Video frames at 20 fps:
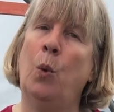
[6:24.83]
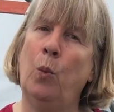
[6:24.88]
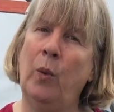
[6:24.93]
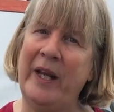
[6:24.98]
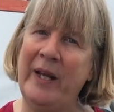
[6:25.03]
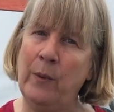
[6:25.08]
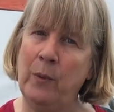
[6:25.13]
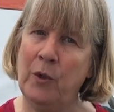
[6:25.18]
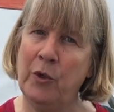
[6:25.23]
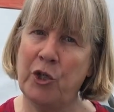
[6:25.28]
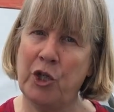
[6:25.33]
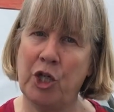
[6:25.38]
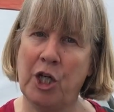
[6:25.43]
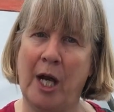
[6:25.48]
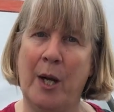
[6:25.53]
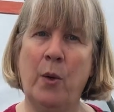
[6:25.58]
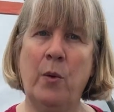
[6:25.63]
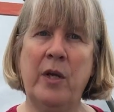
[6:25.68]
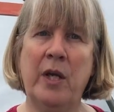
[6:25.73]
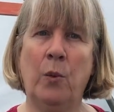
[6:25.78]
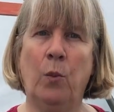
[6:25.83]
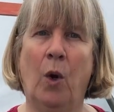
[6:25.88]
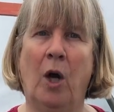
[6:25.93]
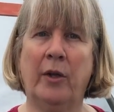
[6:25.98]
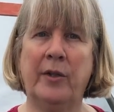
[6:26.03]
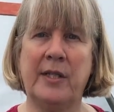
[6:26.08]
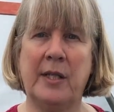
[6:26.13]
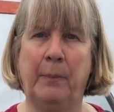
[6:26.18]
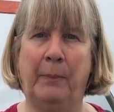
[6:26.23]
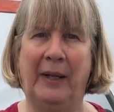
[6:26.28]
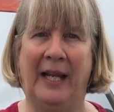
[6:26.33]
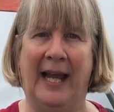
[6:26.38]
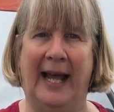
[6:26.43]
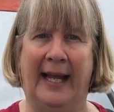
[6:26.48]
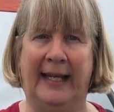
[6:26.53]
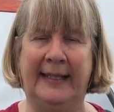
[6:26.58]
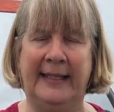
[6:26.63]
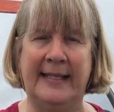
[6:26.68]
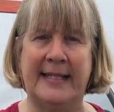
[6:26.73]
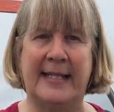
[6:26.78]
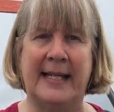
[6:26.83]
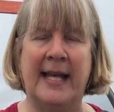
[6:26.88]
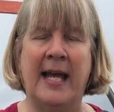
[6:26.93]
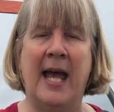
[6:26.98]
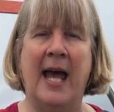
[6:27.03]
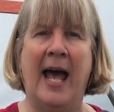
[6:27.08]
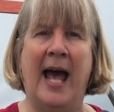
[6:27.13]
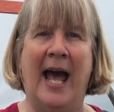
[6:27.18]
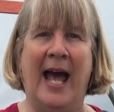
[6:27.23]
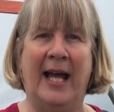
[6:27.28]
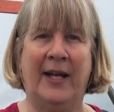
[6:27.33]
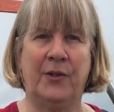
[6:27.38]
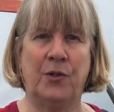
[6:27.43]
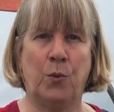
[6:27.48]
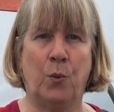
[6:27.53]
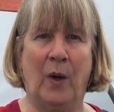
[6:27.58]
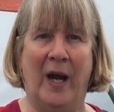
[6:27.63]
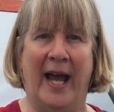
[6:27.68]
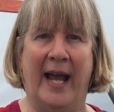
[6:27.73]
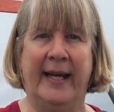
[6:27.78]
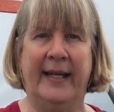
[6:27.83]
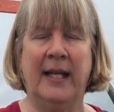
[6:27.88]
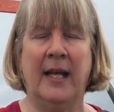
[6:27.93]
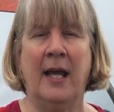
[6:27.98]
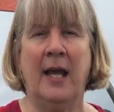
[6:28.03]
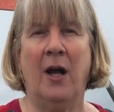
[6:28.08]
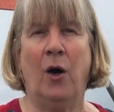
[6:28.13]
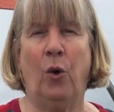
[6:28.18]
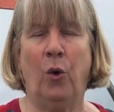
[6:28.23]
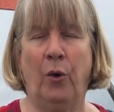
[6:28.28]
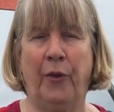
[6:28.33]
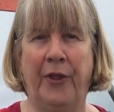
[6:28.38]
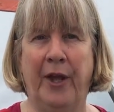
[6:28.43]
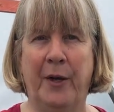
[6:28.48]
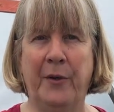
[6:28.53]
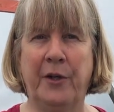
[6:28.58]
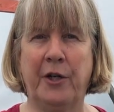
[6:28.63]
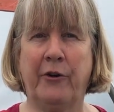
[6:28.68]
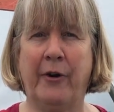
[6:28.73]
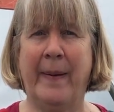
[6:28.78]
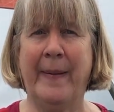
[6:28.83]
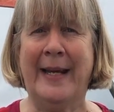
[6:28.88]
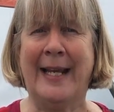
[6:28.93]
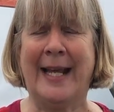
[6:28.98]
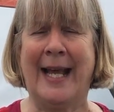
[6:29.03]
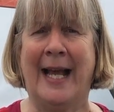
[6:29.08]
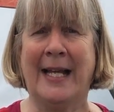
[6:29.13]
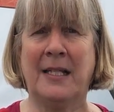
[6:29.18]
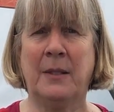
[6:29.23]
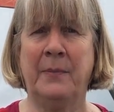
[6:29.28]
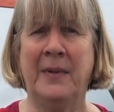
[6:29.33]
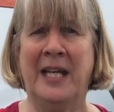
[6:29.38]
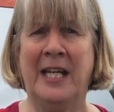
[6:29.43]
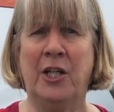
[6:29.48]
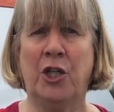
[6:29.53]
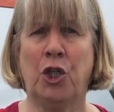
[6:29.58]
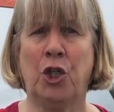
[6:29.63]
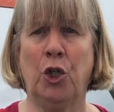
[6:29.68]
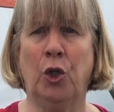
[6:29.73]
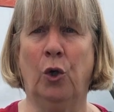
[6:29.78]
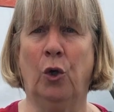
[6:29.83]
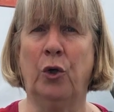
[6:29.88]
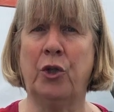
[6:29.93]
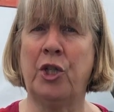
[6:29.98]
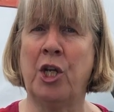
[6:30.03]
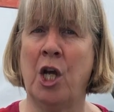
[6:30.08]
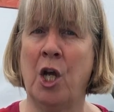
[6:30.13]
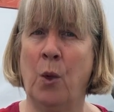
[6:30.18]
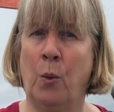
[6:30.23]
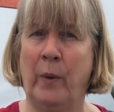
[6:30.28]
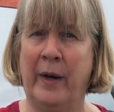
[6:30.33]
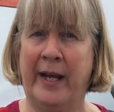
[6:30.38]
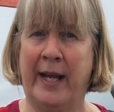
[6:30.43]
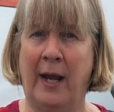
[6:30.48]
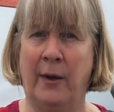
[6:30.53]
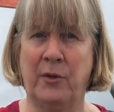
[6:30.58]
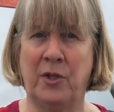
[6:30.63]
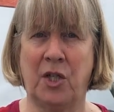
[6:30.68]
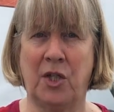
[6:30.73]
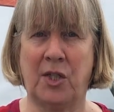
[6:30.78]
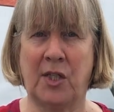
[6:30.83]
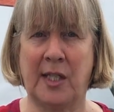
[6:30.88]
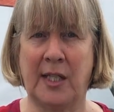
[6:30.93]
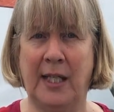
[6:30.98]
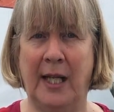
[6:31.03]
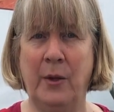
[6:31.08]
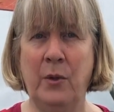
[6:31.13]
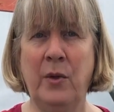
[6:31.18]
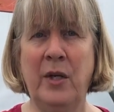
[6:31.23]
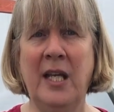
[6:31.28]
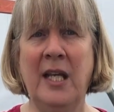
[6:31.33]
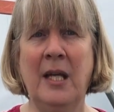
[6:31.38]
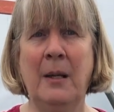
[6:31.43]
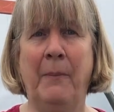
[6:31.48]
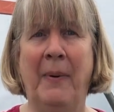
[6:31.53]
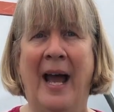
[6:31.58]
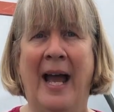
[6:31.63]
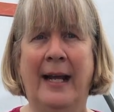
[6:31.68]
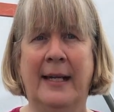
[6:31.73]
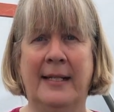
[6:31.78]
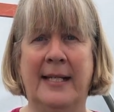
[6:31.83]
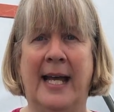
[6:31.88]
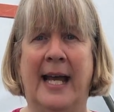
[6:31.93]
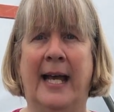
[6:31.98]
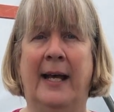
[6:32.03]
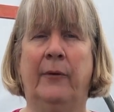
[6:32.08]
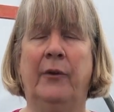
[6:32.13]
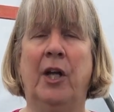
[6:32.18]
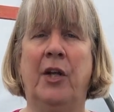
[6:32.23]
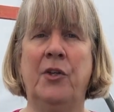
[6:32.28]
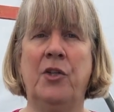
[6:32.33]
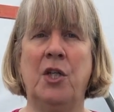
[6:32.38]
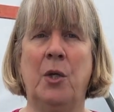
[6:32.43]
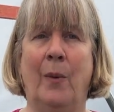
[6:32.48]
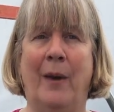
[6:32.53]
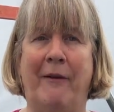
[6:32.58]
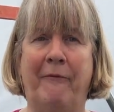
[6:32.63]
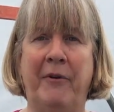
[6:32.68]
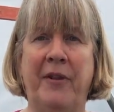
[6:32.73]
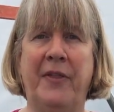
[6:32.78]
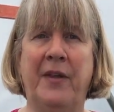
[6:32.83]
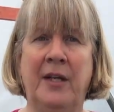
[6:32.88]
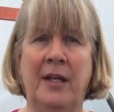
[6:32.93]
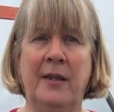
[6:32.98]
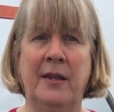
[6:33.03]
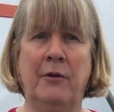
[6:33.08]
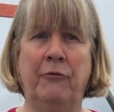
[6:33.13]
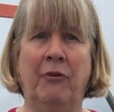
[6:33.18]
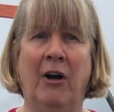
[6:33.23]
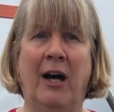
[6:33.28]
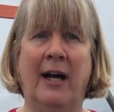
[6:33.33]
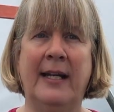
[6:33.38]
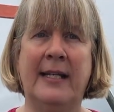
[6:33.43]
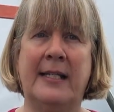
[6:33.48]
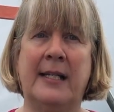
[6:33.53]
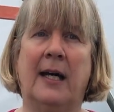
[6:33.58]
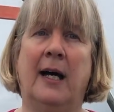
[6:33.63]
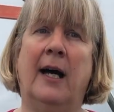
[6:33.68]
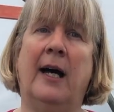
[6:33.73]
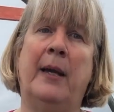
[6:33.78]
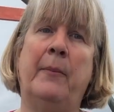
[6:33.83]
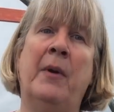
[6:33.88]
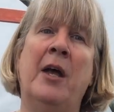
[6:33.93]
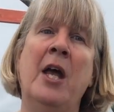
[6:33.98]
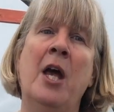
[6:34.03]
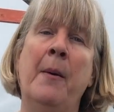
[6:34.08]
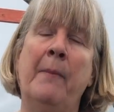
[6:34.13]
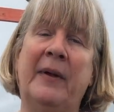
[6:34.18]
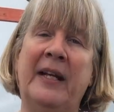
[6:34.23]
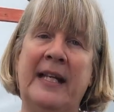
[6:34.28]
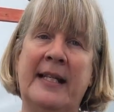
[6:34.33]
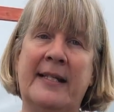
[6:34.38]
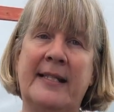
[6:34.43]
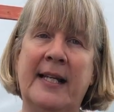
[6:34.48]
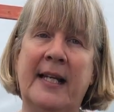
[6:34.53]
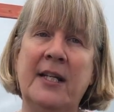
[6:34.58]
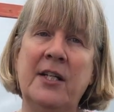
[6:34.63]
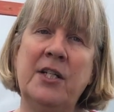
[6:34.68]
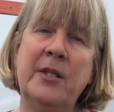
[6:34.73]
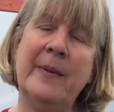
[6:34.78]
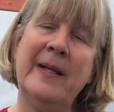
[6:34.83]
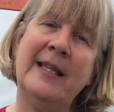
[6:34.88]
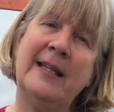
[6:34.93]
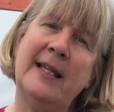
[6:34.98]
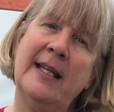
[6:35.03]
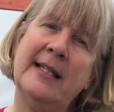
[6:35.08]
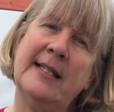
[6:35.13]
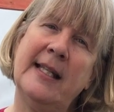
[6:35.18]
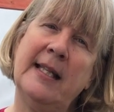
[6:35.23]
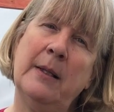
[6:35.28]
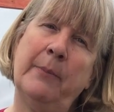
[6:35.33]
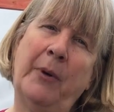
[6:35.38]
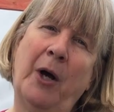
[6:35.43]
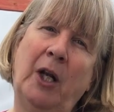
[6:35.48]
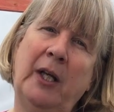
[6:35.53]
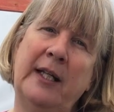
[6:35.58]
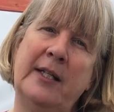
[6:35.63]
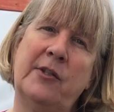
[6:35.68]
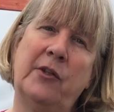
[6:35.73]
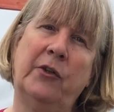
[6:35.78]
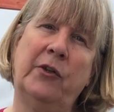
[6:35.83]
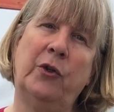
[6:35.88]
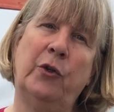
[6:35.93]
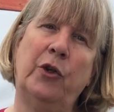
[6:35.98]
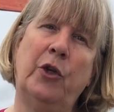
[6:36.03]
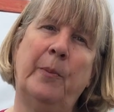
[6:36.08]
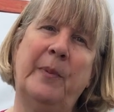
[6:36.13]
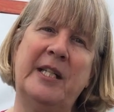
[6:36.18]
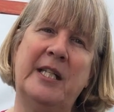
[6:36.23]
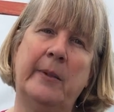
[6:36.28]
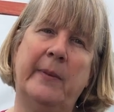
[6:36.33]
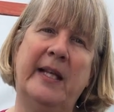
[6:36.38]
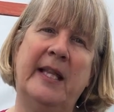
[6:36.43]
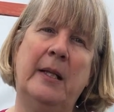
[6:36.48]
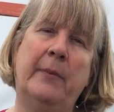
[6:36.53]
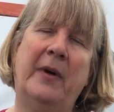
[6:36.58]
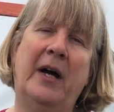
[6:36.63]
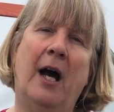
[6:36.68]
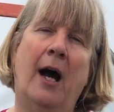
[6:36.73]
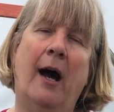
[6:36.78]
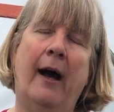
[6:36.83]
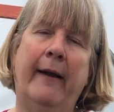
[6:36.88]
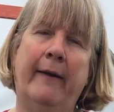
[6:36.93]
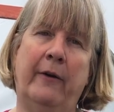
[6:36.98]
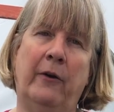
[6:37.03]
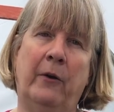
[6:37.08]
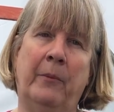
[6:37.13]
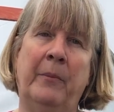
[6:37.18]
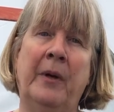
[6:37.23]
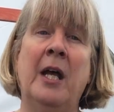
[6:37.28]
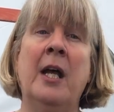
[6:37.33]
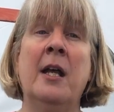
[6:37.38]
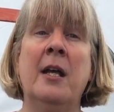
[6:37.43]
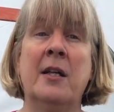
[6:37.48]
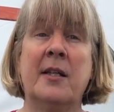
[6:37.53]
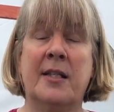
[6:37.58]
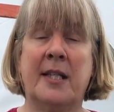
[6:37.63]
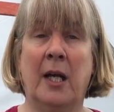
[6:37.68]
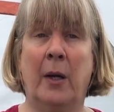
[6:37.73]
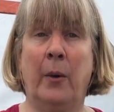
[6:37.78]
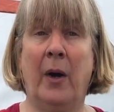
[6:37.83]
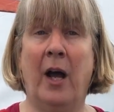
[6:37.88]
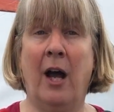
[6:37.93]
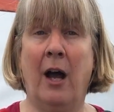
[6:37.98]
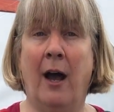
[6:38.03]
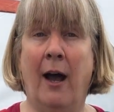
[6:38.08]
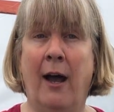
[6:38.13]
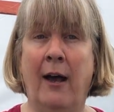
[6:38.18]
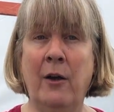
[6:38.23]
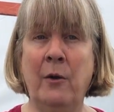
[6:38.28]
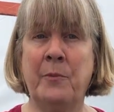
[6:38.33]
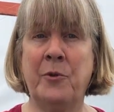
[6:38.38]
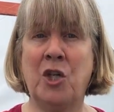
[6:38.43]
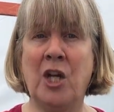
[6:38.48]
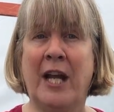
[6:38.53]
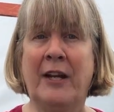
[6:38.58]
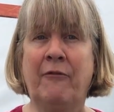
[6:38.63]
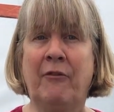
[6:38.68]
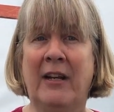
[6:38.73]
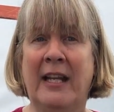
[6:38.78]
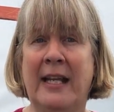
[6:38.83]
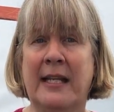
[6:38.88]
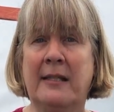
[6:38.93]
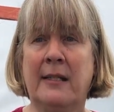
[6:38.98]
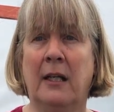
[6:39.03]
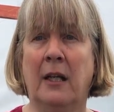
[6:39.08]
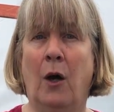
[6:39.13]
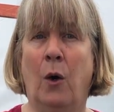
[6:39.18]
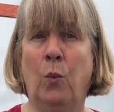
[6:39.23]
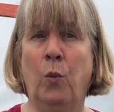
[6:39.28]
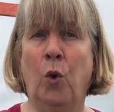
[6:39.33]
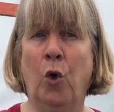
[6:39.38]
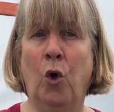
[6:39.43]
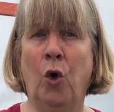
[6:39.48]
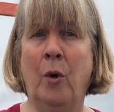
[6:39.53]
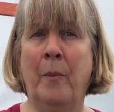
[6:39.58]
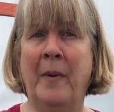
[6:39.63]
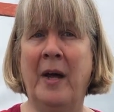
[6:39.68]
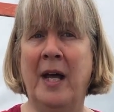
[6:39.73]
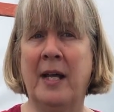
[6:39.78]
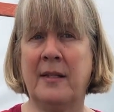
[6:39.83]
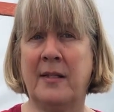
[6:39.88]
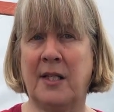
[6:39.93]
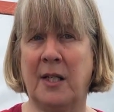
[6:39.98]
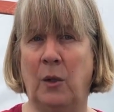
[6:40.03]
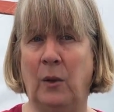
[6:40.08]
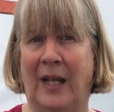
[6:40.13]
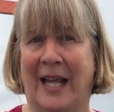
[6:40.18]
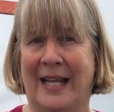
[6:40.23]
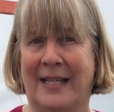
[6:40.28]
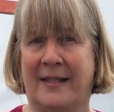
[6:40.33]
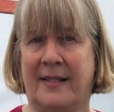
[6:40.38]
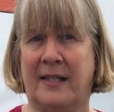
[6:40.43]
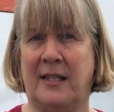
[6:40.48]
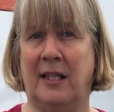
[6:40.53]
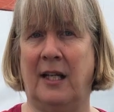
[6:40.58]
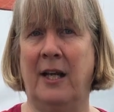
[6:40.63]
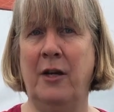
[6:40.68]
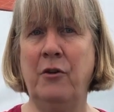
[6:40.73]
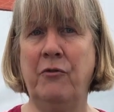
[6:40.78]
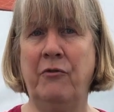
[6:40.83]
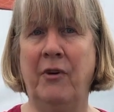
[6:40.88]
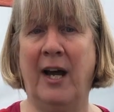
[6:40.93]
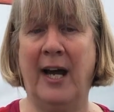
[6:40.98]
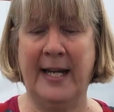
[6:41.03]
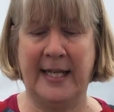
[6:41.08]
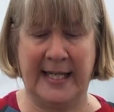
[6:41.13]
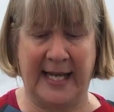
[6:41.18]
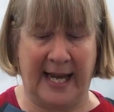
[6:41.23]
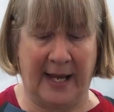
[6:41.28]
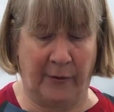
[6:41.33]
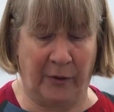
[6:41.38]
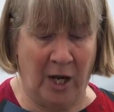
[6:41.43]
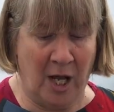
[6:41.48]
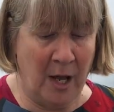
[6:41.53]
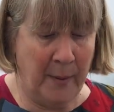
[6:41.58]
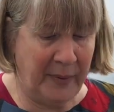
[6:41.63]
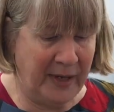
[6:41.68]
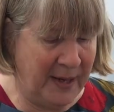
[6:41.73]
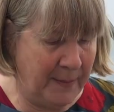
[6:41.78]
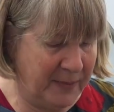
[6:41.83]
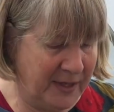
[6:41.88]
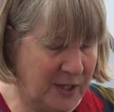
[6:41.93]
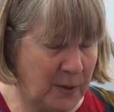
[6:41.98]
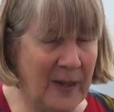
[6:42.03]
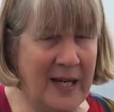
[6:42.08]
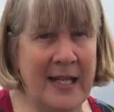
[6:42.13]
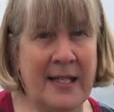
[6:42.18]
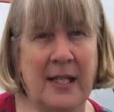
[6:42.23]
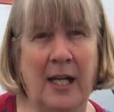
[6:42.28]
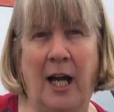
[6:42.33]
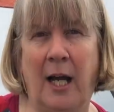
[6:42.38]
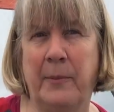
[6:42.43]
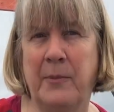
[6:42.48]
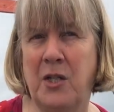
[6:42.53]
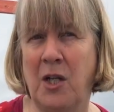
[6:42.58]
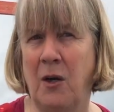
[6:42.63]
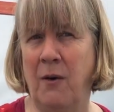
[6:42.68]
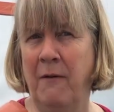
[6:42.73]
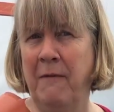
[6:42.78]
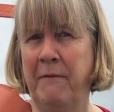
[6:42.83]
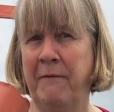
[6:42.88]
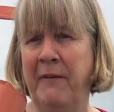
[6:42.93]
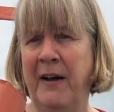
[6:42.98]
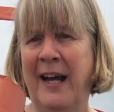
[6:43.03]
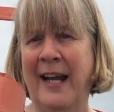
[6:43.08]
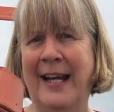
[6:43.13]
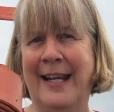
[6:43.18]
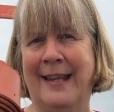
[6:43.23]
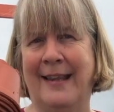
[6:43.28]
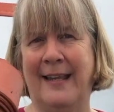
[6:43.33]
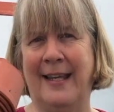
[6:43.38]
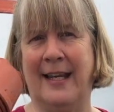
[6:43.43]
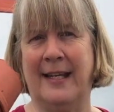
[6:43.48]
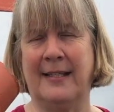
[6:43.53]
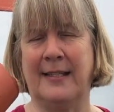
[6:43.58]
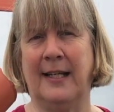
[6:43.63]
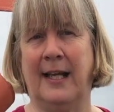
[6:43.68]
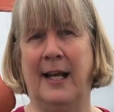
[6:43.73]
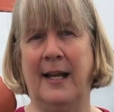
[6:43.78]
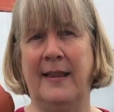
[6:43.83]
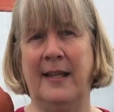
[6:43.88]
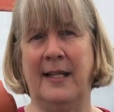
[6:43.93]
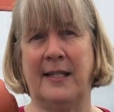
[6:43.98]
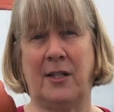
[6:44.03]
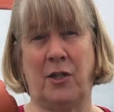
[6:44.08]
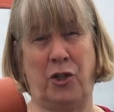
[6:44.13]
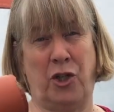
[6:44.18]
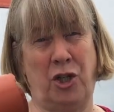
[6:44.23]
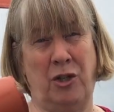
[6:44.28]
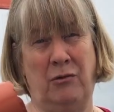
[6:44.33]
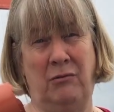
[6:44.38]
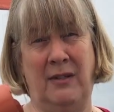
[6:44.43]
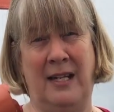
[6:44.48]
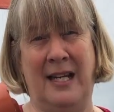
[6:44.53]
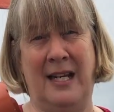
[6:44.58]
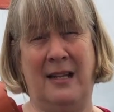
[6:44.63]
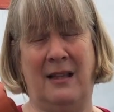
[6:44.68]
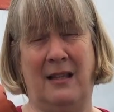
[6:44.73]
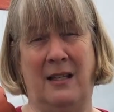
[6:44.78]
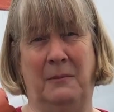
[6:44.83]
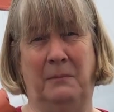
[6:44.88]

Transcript: We will show you what to plant and when. Although the Growing Academy is short, we're going to slow you back down and do everything at the right time. But instead of doing things in the polytunnel, you'll be doing them at home. So at home generally is a lot warmer, so let's slow right down. But in between times, go and find things like this, because you'll need them.